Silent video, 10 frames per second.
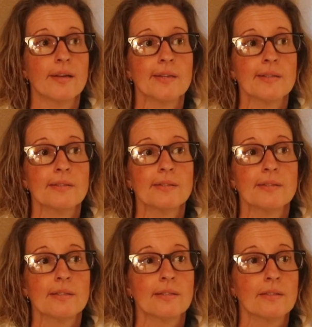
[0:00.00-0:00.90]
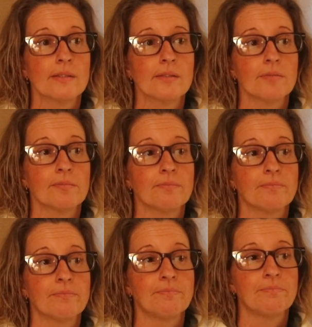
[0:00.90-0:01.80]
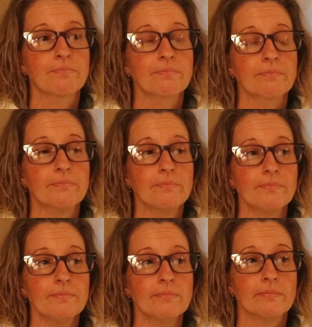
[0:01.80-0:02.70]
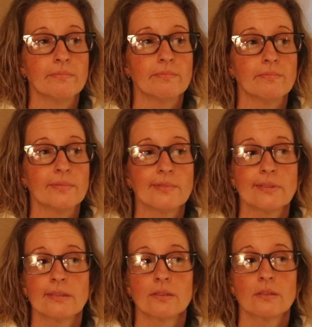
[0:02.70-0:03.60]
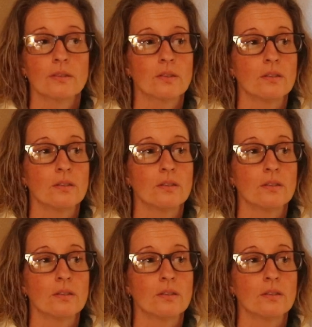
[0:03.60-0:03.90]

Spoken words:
Nothing is said.